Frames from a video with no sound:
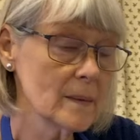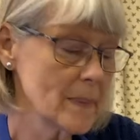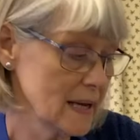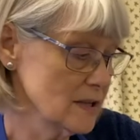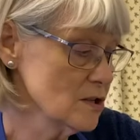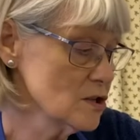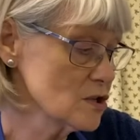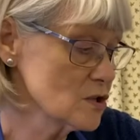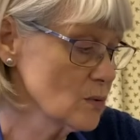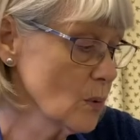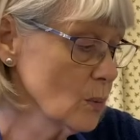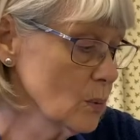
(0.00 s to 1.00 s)
the
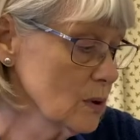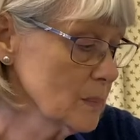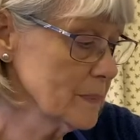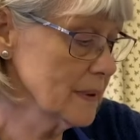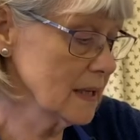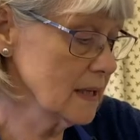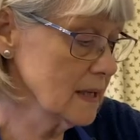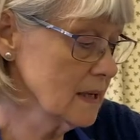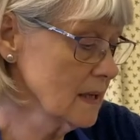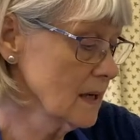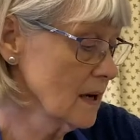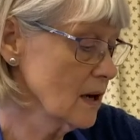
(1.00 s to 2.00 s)
bench will
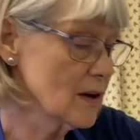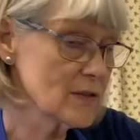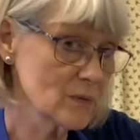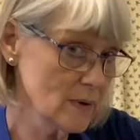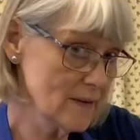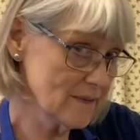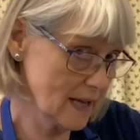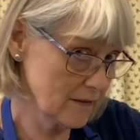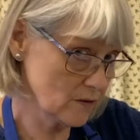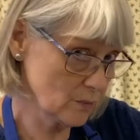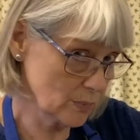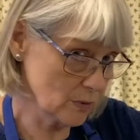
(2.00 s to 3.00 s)
be her three
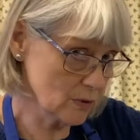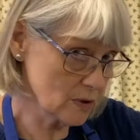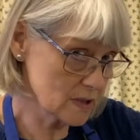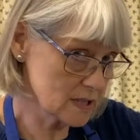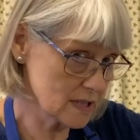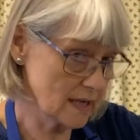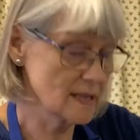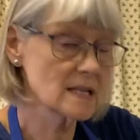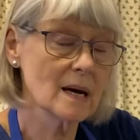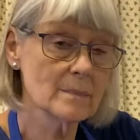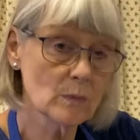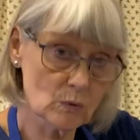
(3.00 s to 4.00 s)
favourite books and
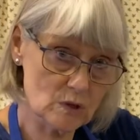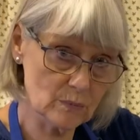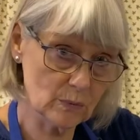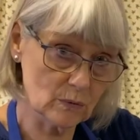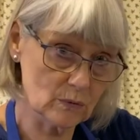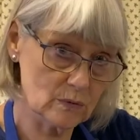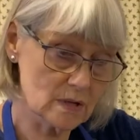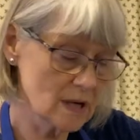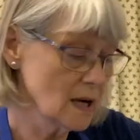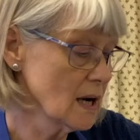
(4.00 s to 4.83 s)
her mortarboard.